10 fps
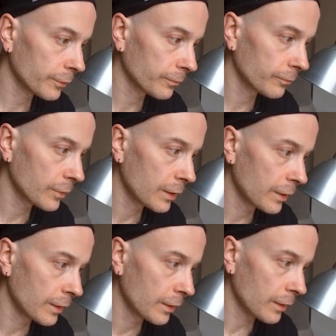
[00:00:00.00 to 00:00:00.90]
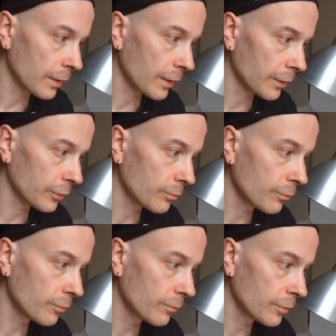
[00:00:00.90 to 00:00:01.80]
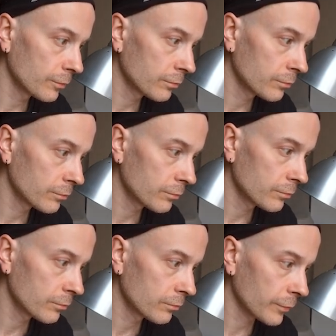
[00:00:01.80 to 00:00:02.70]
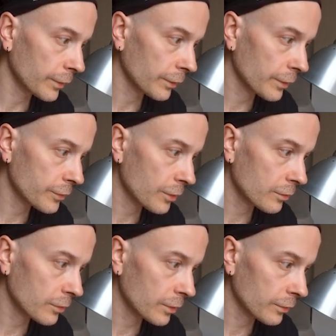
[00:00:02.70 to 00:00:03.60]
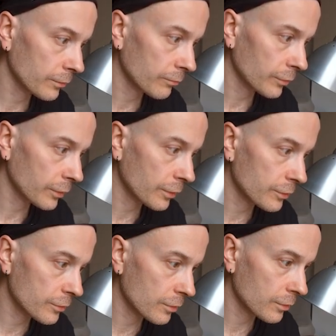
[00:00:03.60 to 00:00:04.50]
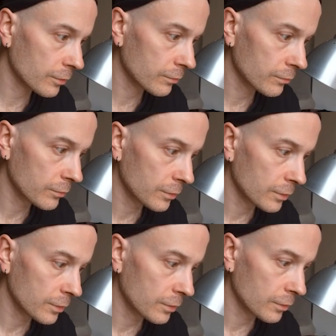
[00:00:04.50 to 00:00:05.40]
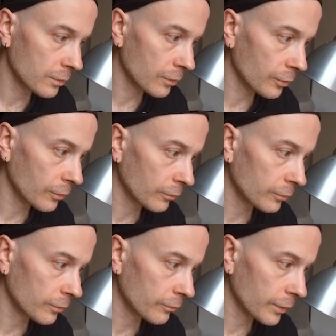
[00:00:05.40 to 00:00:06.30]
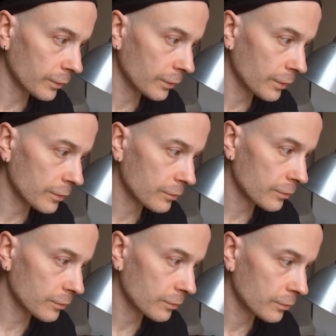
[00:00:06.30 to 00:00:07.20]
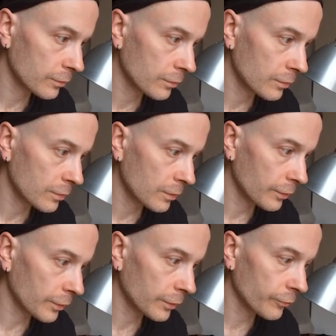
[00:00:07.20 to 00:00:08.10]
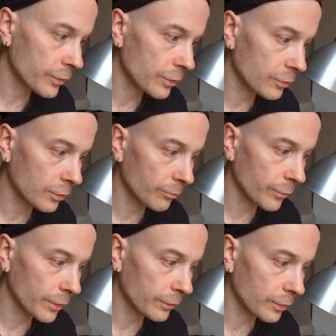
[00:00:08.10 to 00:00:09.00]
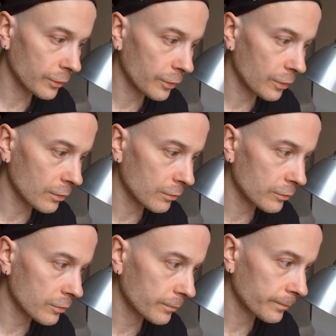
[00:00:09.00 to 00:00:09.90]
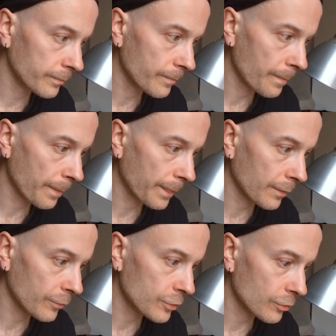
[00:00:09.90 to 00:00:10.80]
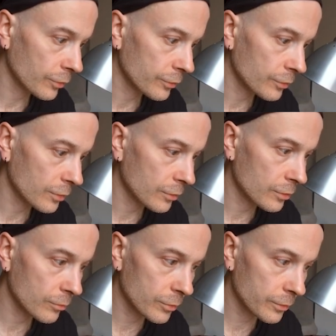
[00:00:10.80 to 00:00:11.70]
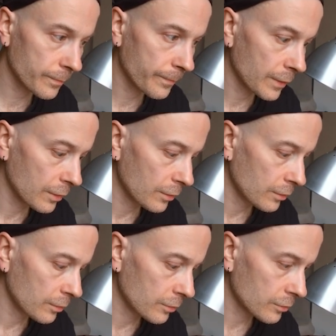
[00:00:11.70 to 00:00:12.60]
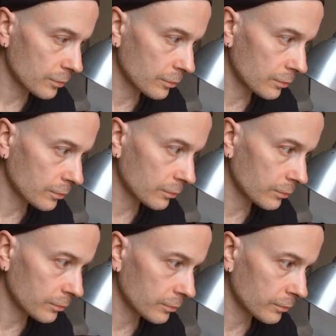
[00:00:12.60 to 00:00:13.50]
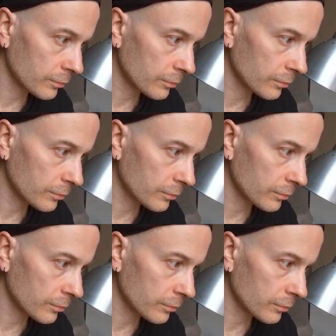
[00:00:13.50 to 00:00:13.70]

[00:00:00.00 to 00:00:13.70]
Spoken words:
it, and boom, it has kickstart, it has your node, it has the conversation template right here also, which you can see it uses. So